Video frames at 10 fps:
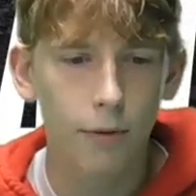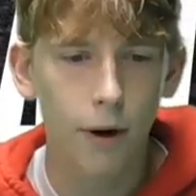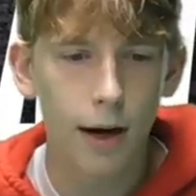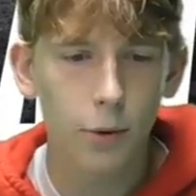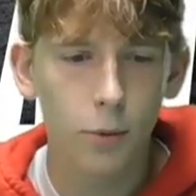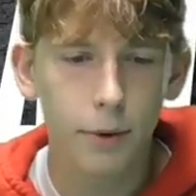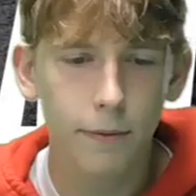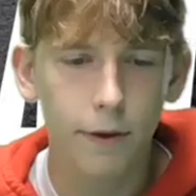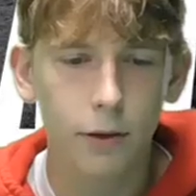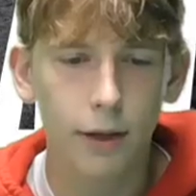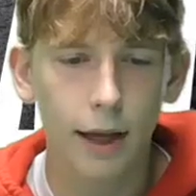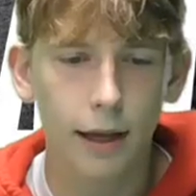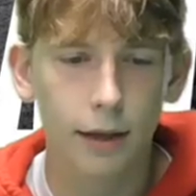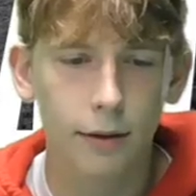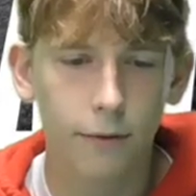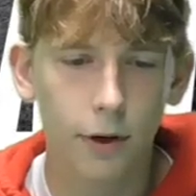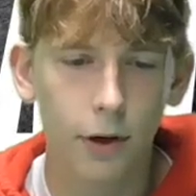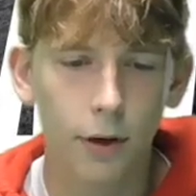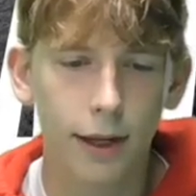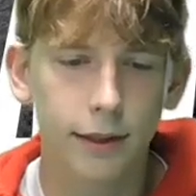Friday will be field day.
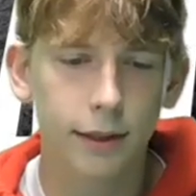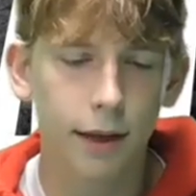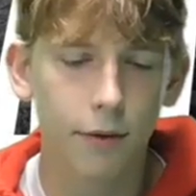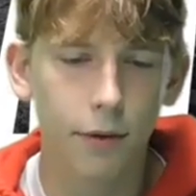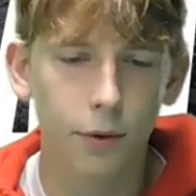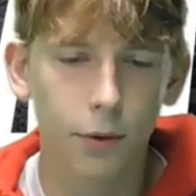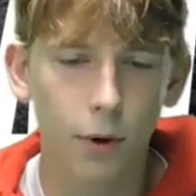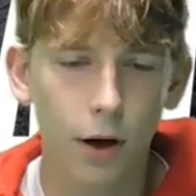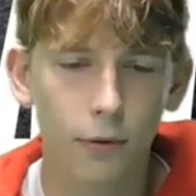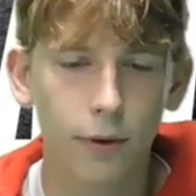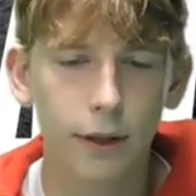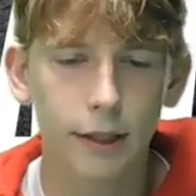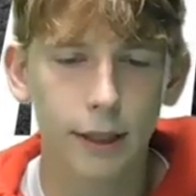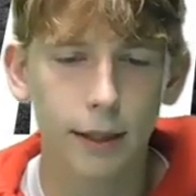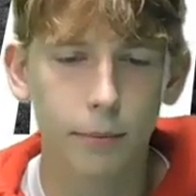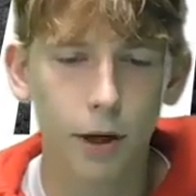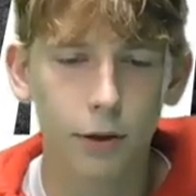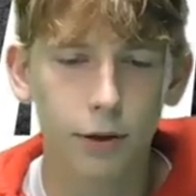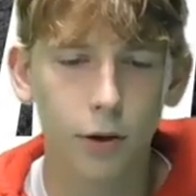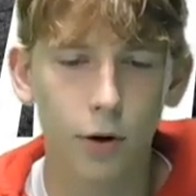For grades 7 through 12, team
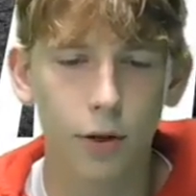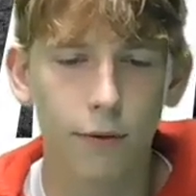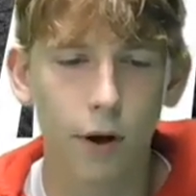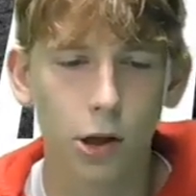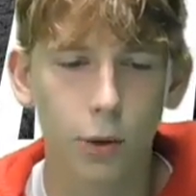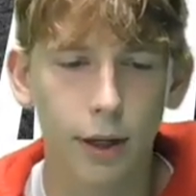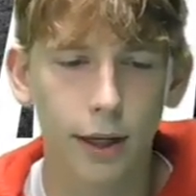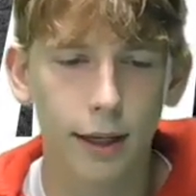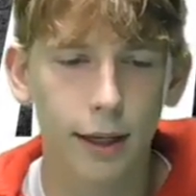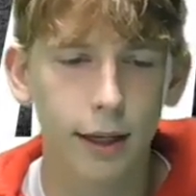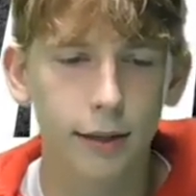colors are the following.